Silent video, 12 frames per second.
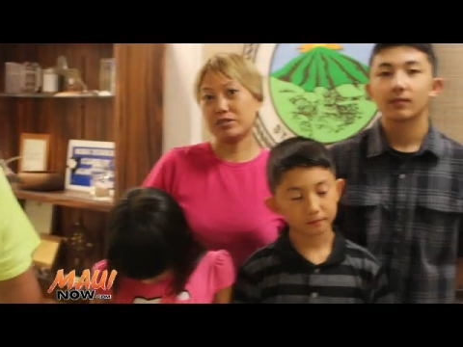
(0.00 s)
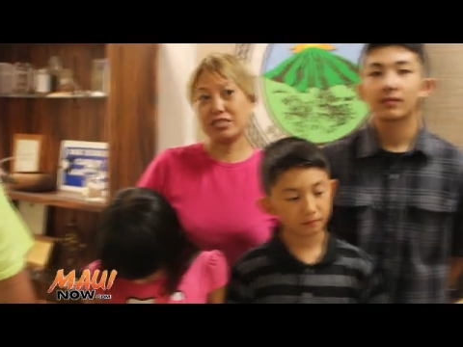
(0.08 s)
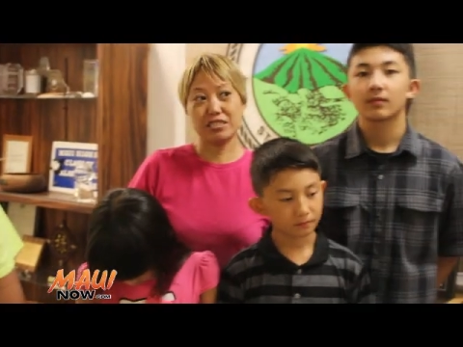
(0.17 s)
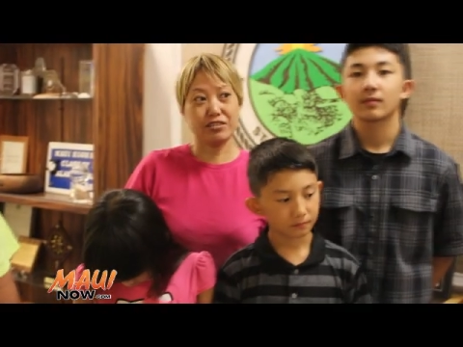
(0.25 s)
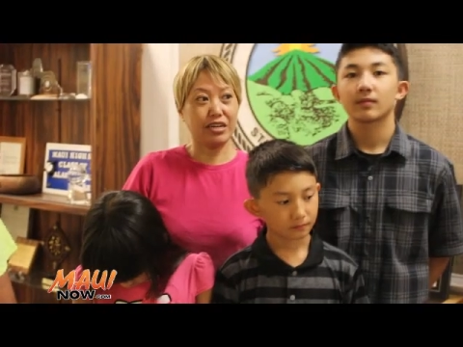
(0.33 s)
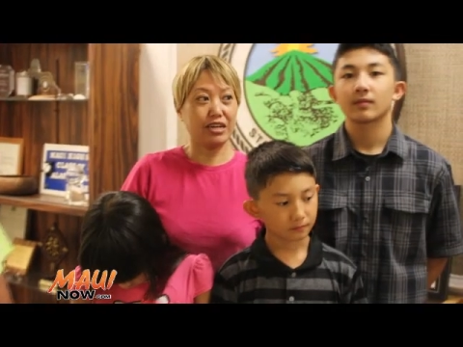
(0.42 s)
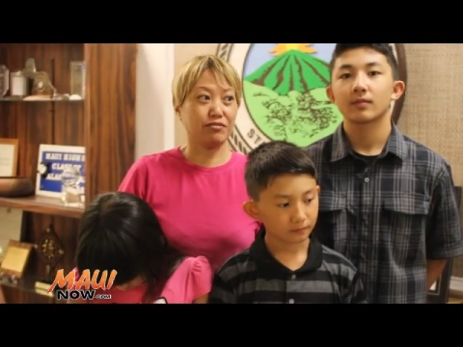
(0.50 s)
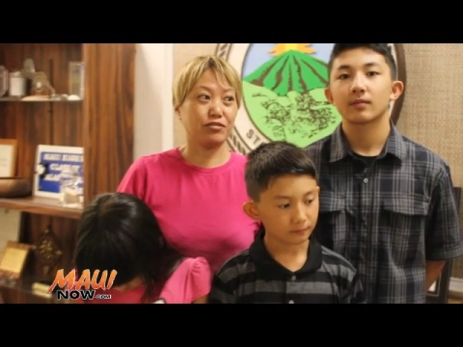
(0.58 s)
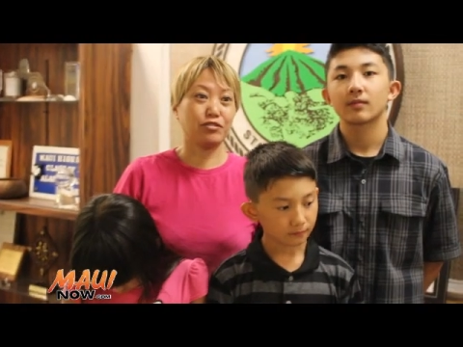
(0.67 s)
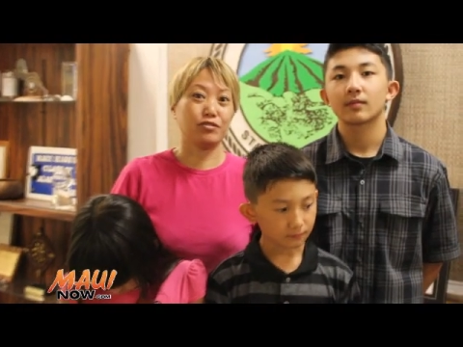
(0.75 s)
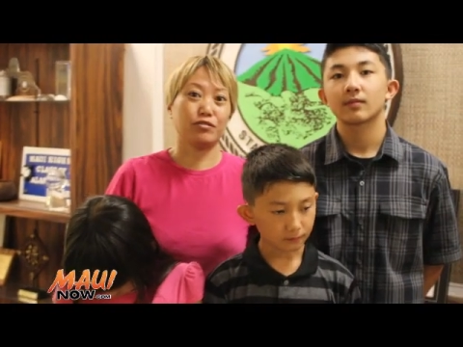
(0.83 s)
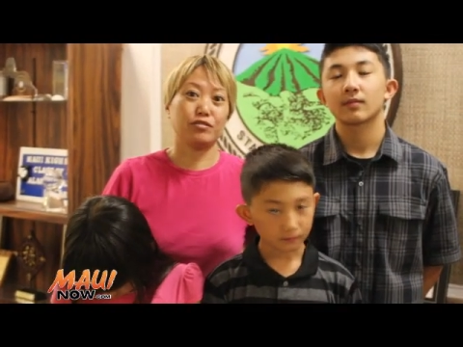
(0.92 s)
Speaker 1: and we still
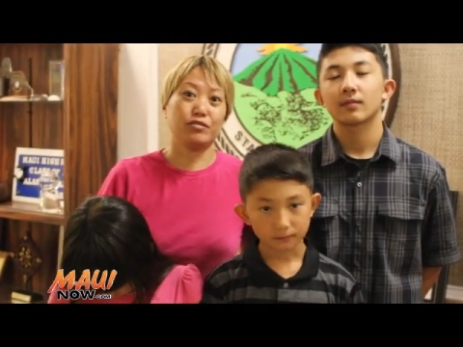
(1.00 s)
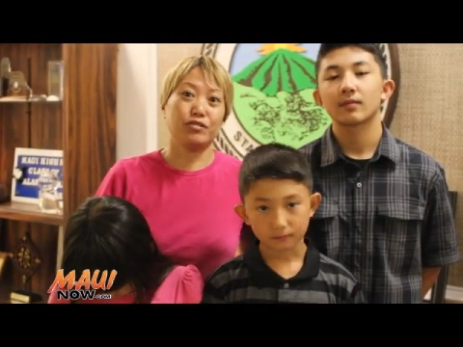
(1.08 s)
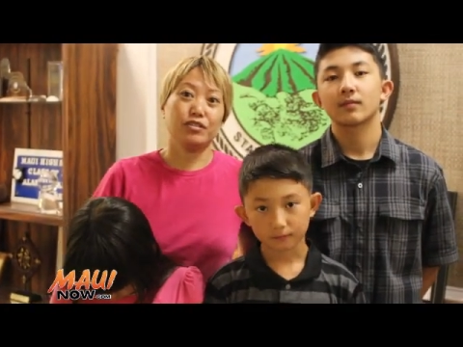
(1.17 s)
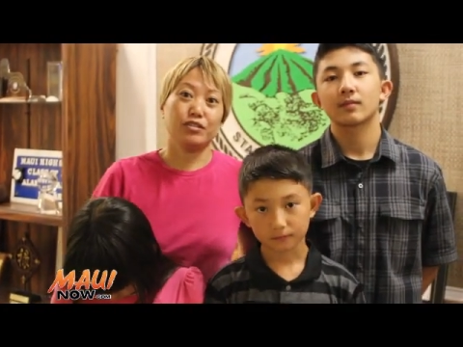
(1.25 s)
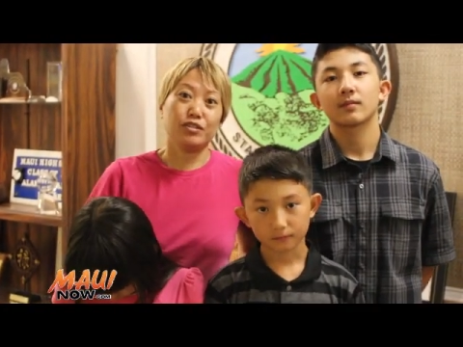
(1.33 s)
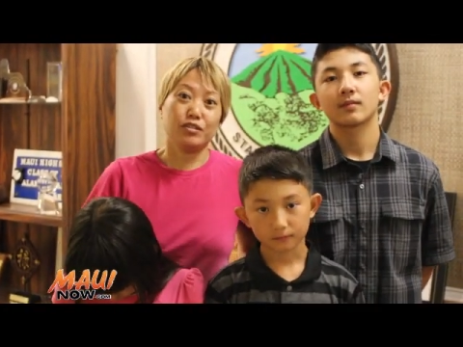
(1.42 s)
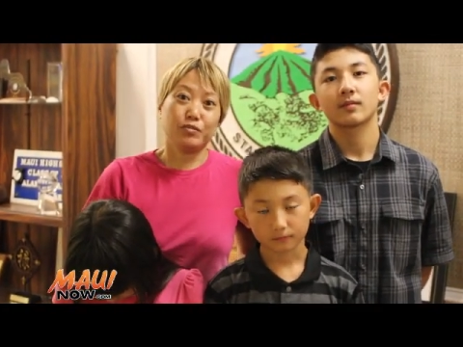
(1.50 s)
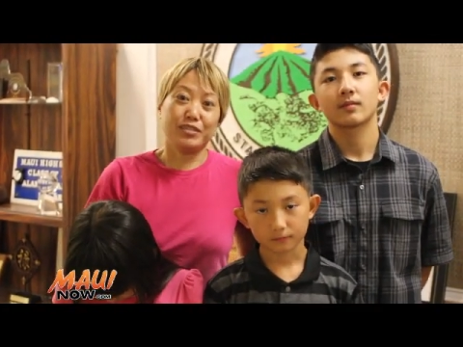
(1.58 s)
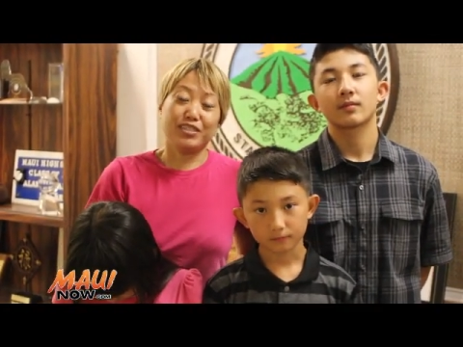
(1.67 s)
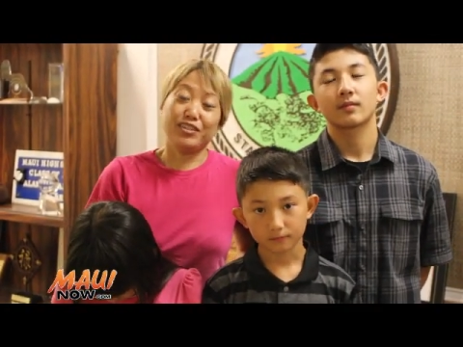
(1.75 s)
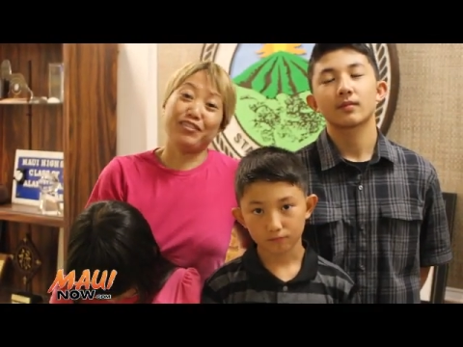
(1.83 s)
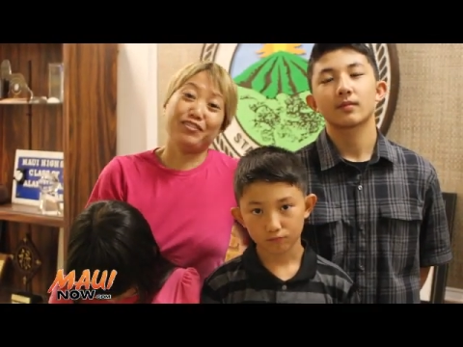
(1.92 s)
have to,
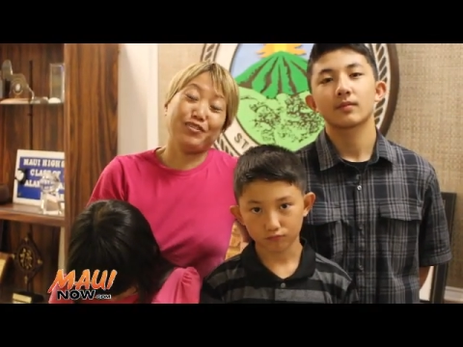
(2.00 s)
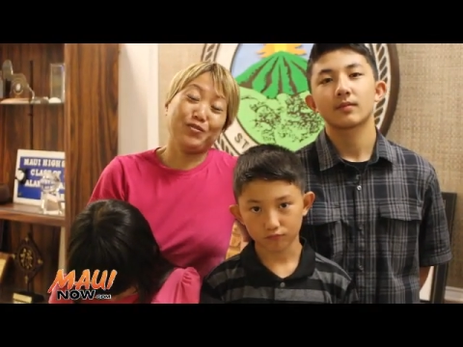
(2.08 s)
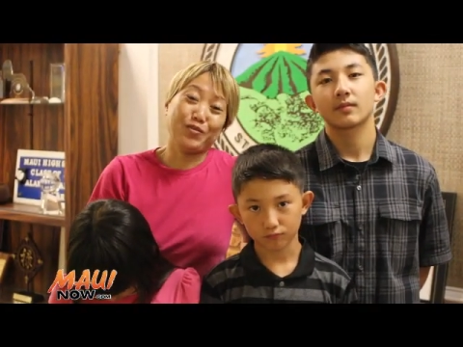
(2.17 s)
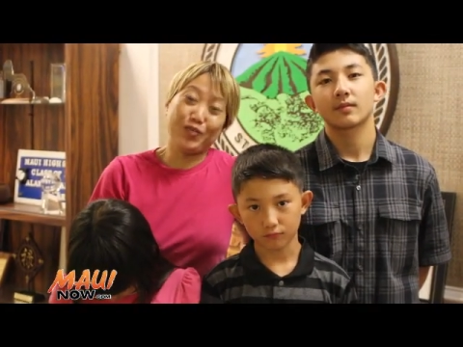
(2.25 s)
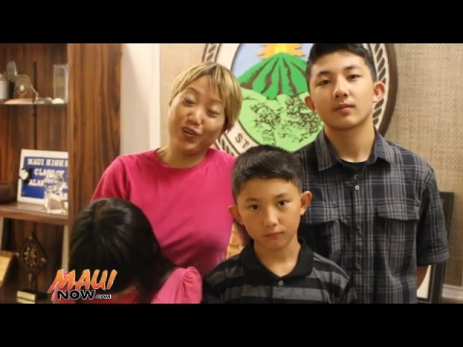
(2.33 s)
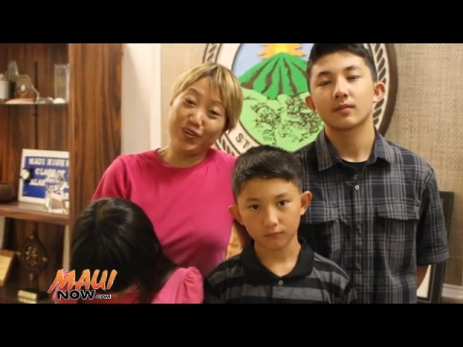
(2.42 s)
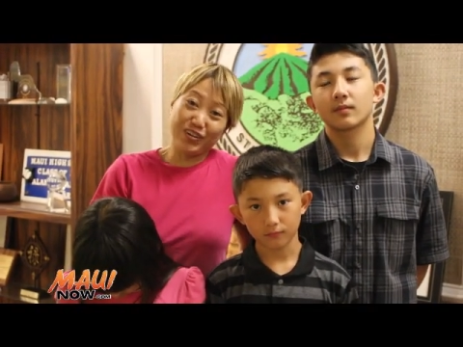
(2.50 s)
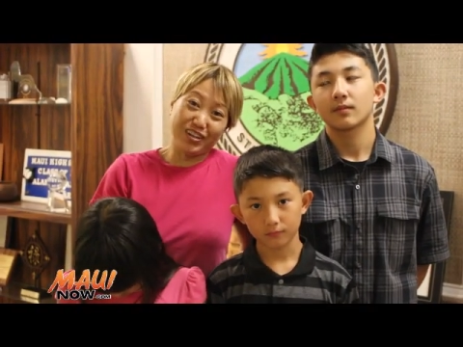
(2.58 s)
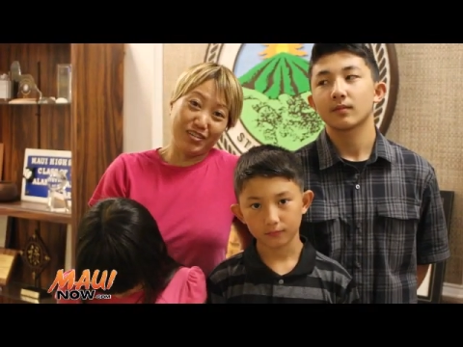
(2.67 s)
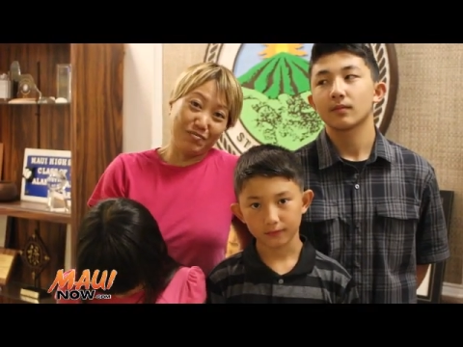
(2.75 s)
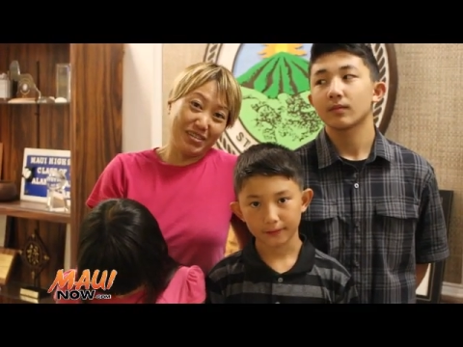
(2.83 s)
we still have to work